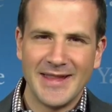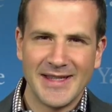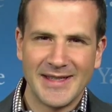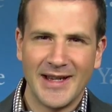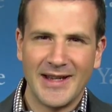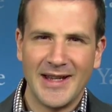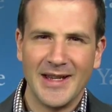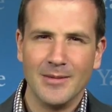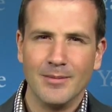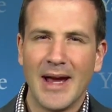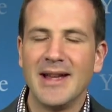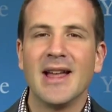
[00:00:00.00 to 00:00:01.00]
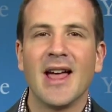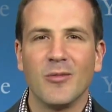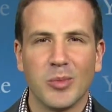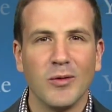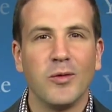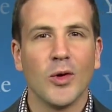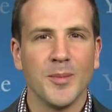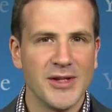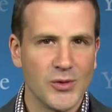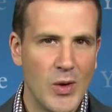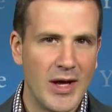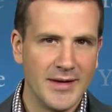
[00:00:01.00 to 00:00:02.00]
in the study and might not have performed
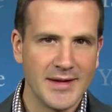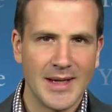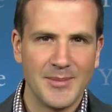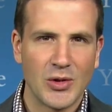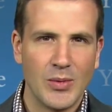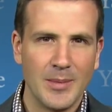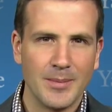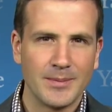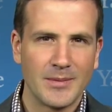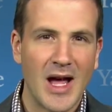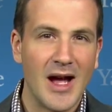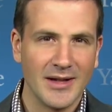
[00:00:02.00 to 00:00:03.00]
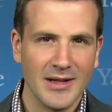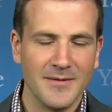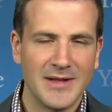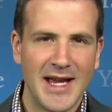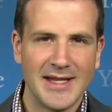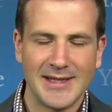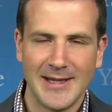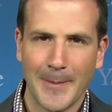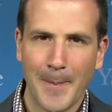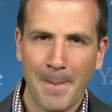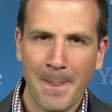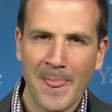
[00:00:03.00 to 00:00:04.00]
as well on subsequent cognitive testing.
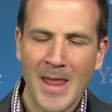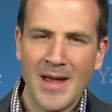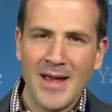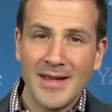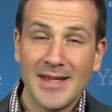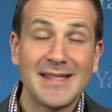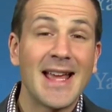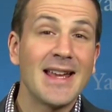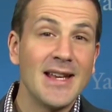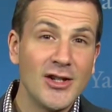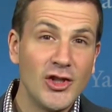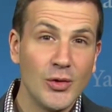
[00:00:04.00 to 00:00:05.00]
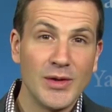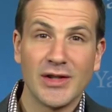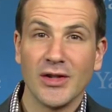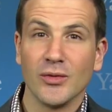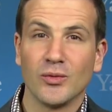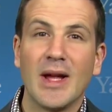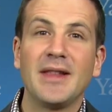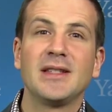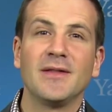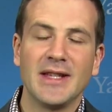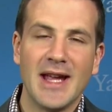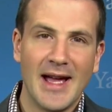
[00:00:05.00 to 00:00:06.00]
The second issue is a
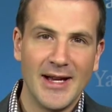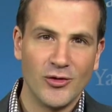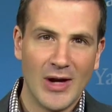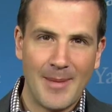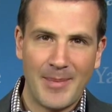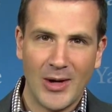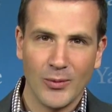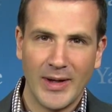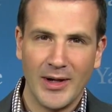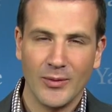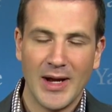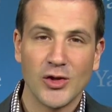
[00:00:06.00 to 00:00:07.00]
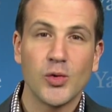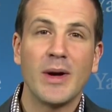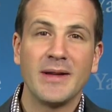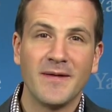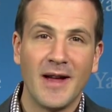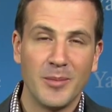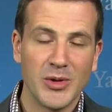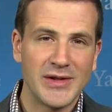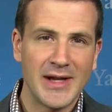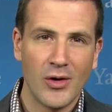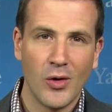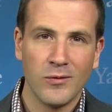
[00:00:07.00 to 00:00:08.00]
relatively high dropout rate, around
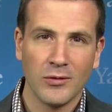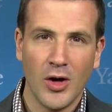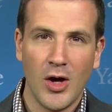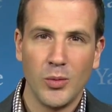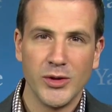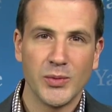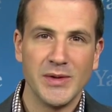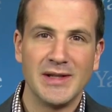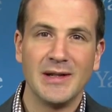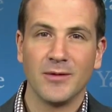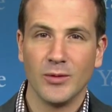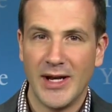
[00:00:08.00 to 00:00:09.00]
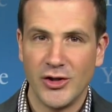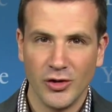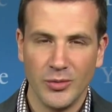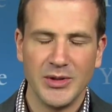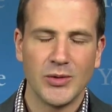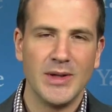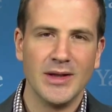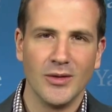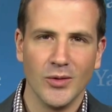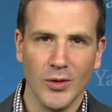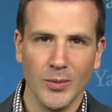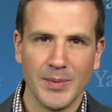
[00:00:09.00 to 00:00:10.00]
25% overall, which was differential between the
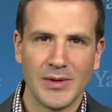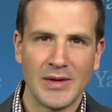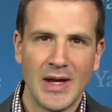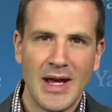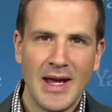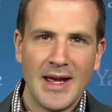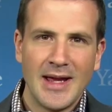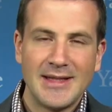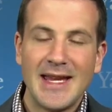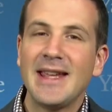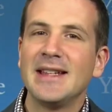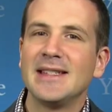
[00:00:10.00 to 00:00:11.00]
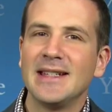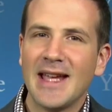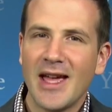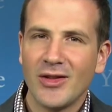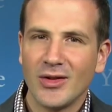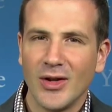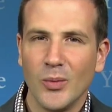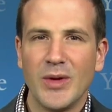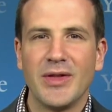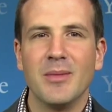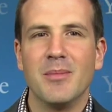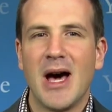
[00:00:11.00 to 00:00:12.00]
groups. Taken together and
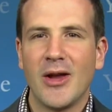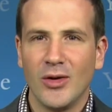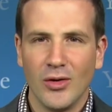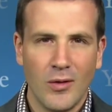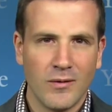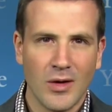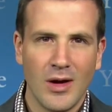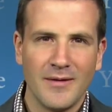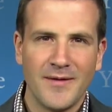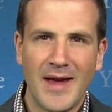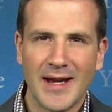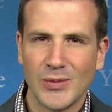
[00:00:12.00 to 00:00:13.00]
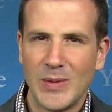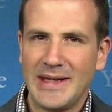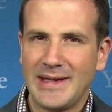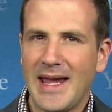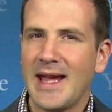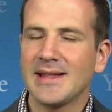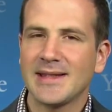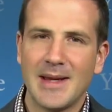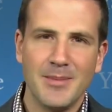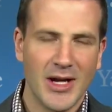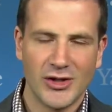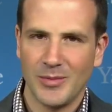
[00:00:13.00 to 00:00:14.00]
with the moderate overall effects, we can't say
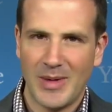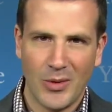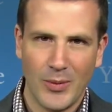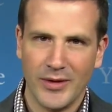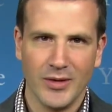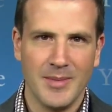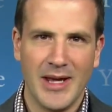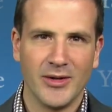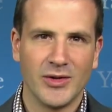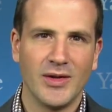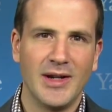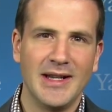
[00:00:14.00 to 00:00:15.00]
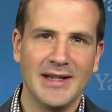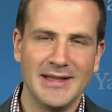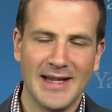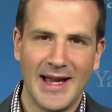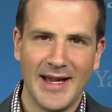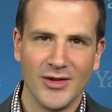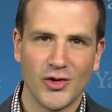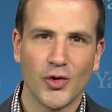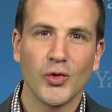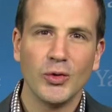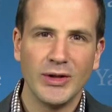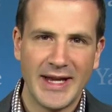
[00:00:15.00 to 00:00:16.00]
much about whether a Mediterranean diet
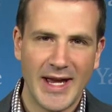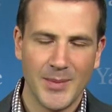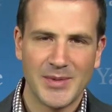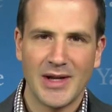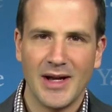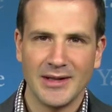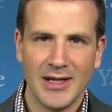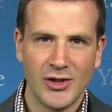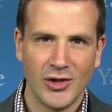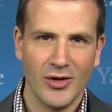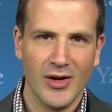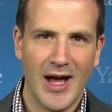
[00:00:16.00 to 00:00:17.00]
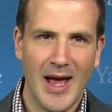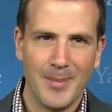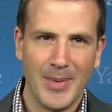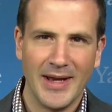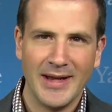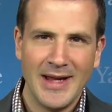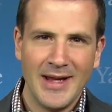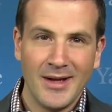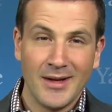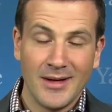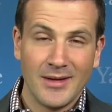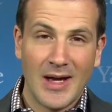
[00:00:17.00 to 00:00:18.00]
truly helps cognition or not, but
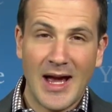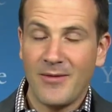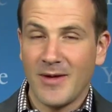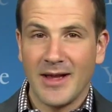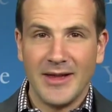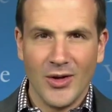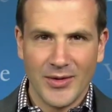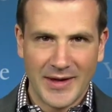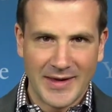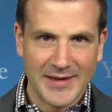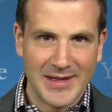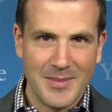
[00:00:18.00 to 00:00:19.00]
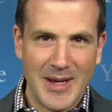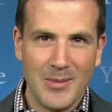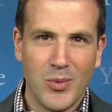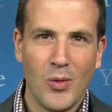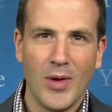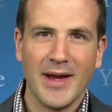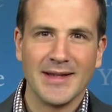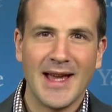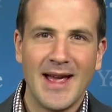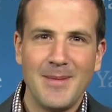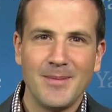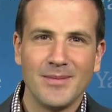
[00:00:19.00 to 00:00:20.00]
I frankly don't think that's the main point.
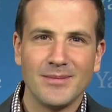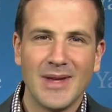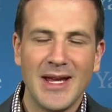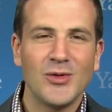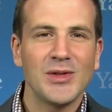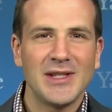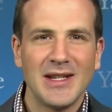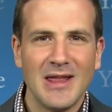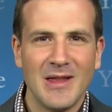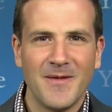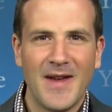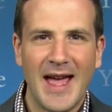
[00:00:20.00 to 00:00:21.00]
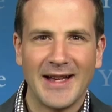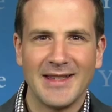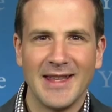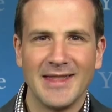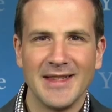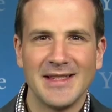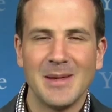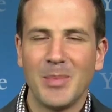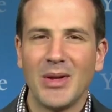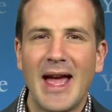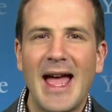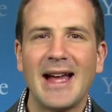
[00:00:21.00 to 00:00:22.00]
I'm interested in the fact that the
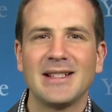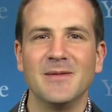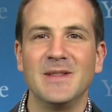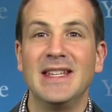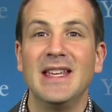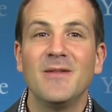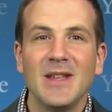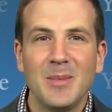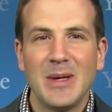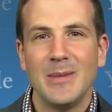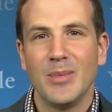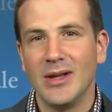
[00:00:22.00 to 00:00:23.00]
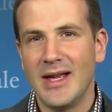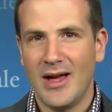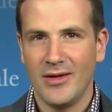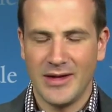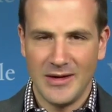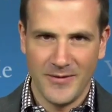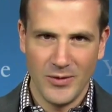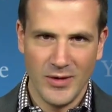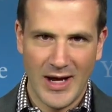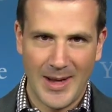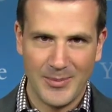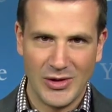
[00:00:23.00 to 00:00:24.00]
simple act of giving people a healthy food
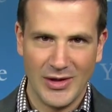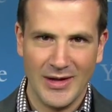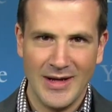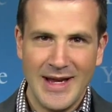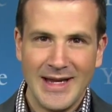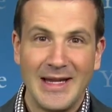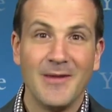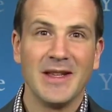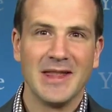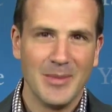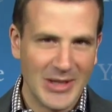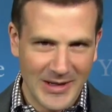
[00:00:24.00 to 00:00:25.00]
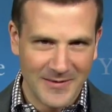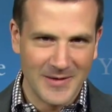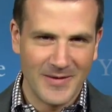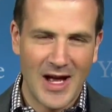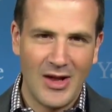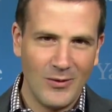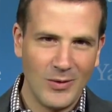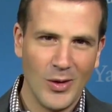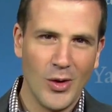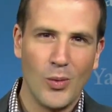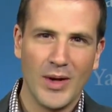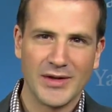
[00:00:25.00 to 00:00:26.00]
option, giving them a gift of olive
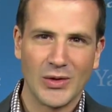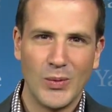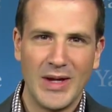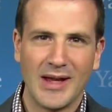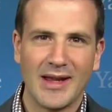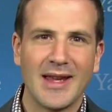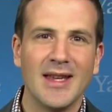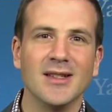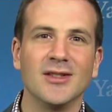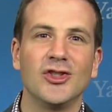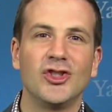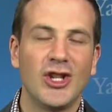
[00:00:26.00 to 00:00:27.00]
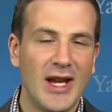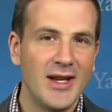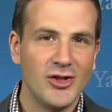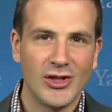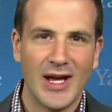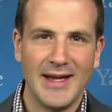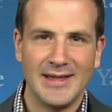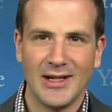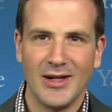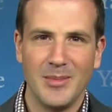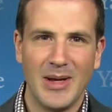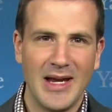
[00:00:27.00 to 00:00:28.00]
oil once a week, can change
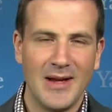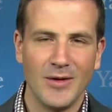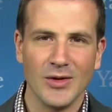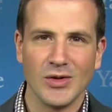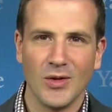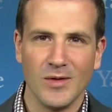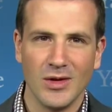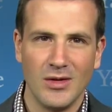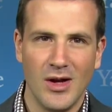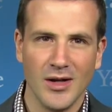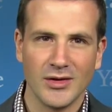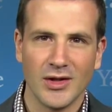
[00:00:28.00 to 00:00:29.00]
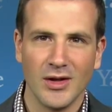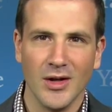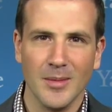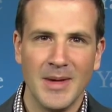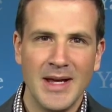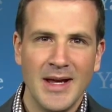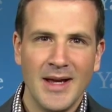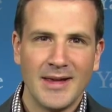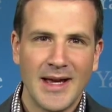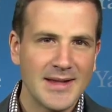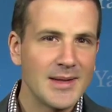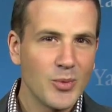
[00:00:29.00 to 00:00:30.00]
dietary behaviors over the long term.
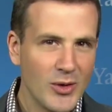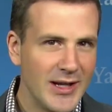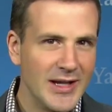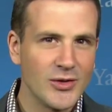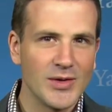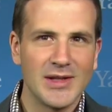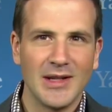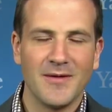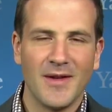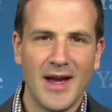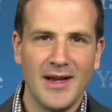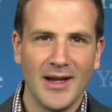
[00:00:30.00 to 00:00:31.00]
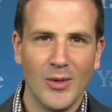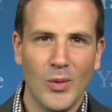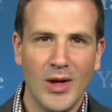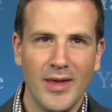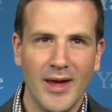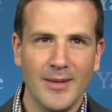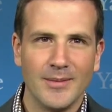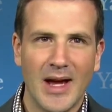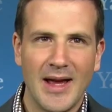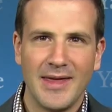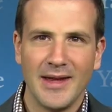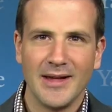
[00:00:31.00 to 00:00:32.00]
That's a pretty interesting finding and one that
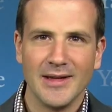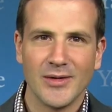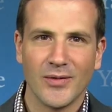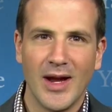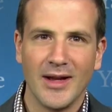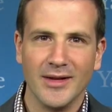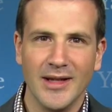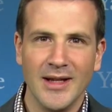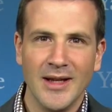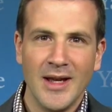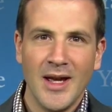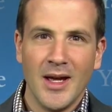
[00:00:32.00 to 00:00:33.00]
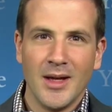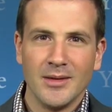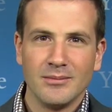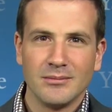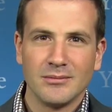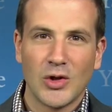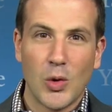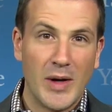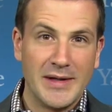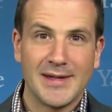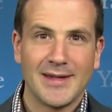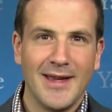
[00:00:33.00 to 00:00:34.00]
I think is frankly
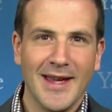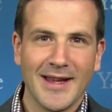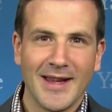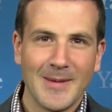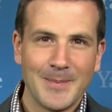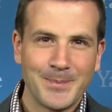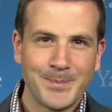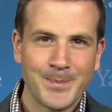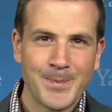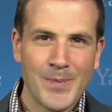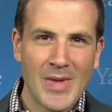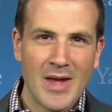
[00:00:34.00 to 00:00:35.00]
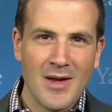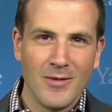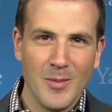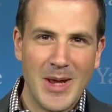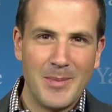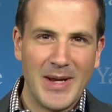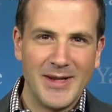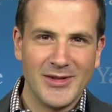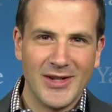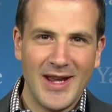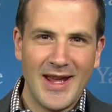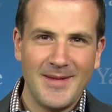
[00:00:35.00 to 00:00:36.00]
quite slick. For MedPage
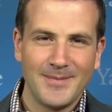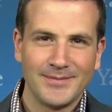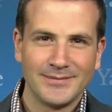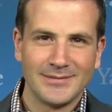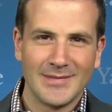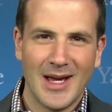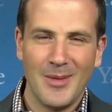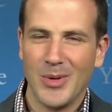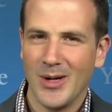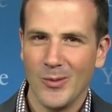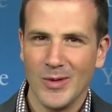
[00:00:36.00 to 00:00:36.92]
Today, I'm Perry